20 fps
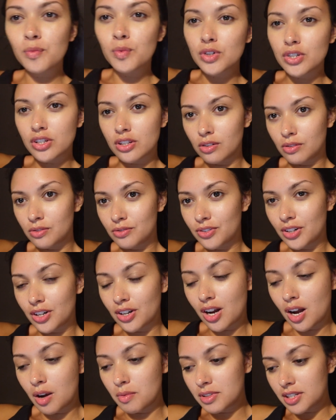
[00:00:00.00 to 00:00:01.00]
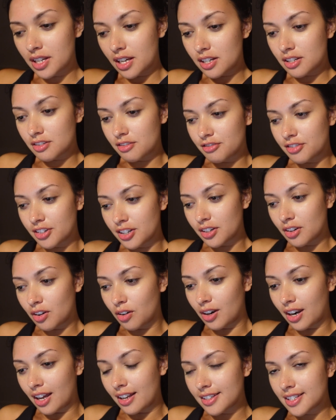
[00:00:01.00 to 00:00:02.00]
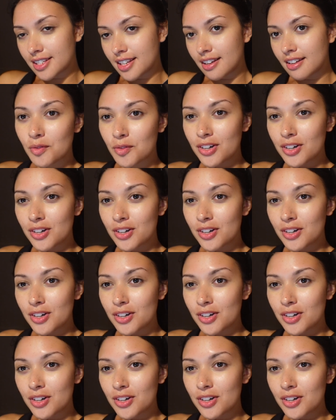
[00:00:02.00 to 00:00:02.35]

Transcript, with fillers: We're just looking for accommodation for Koh Lanta.